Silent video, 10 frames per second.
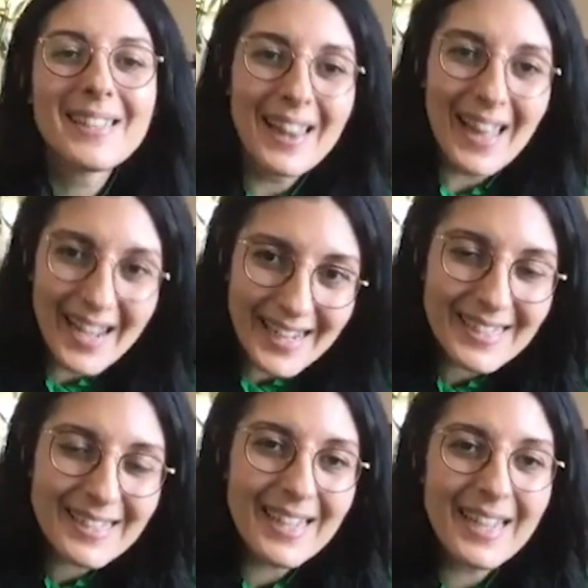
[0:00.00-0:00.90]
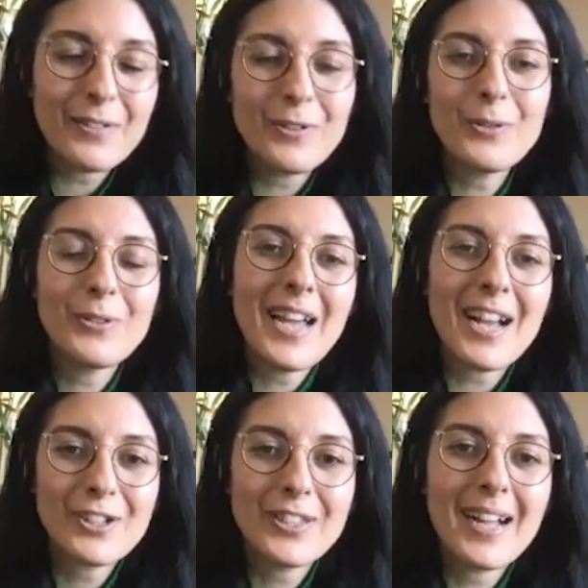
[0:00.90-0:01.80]
Alliance, and use the
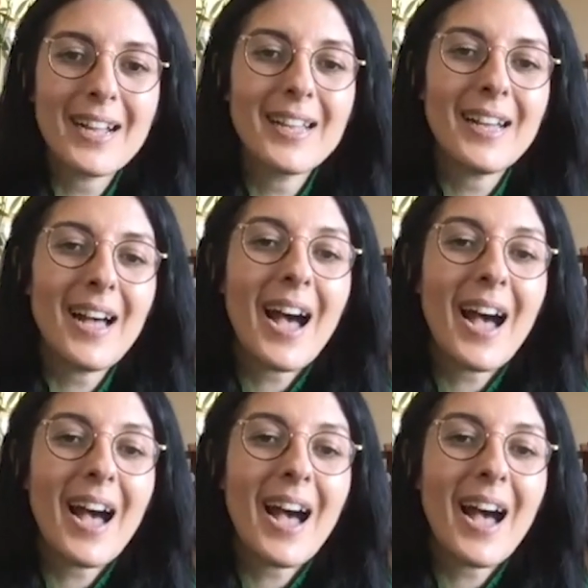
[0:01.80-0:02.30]
hashtag